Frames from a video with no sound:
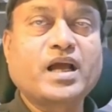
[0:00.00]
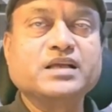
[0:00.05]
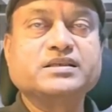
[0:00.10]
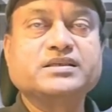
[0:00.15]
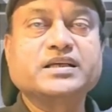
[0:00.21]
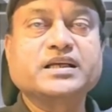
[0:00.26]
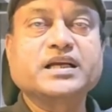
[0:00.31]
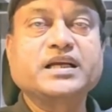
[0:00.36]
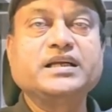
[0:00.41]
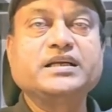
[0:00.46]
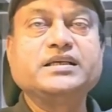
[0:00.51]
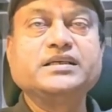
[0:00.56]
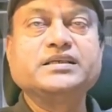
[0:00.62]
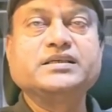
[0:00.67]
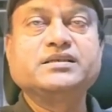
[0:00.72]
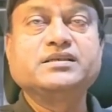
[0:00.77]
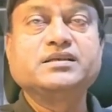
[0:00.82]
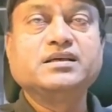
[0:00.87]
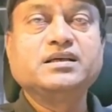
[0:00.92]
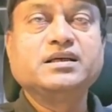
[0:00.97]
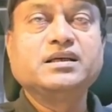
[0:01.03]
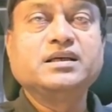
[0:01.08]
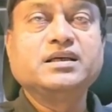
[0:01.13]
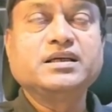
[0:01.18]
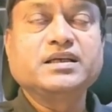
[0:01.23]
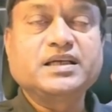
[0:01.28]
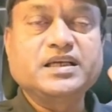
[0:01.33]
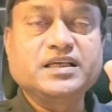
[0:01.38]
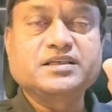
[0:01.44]
And second is
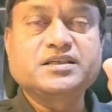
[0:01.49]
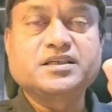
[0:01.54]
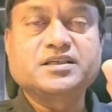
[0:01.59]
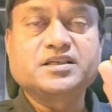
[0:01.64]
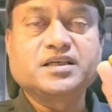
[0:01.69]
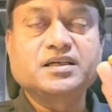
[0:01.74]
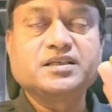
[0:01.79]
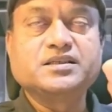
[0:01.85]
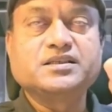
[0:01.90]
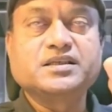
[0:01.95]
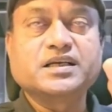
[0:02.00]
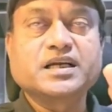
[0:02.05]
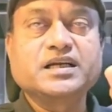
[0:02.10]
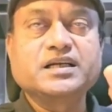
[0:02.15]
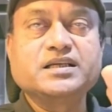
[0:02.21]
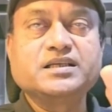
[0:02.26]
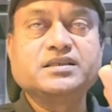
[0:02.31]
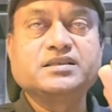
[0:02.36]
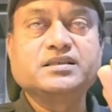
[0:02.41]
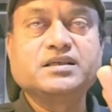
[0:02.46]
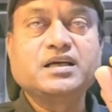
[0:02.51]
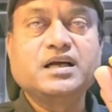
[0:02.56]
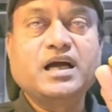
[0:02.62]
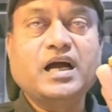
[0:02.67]
case study second is